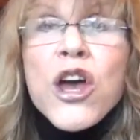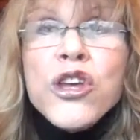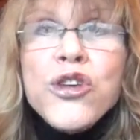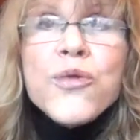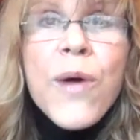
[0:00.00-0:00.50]

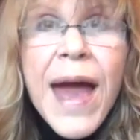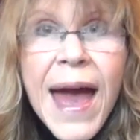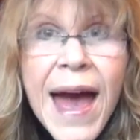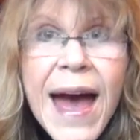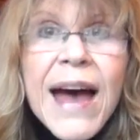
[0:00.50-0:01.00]
You
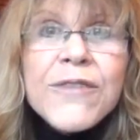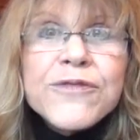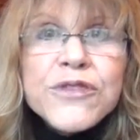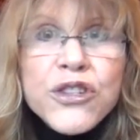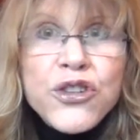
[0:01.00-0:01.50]

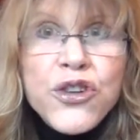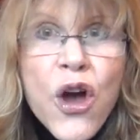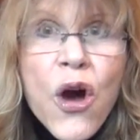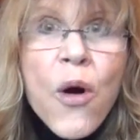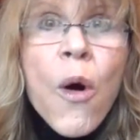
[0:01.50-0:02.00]
have to
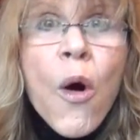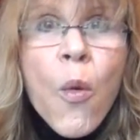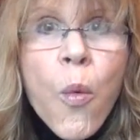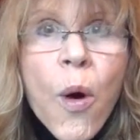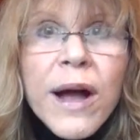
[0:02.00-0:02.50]
know
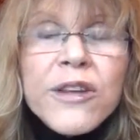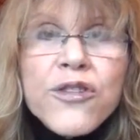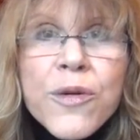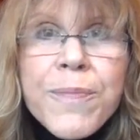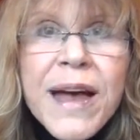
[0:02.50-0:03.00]
what
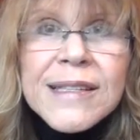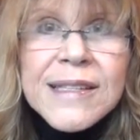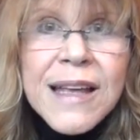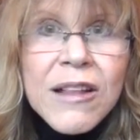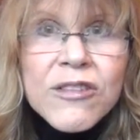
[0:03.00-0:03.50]
your
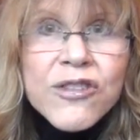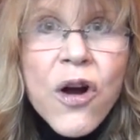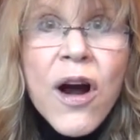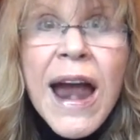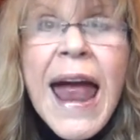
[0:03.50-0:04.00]
best sellers
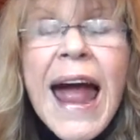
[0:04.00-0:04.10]
are,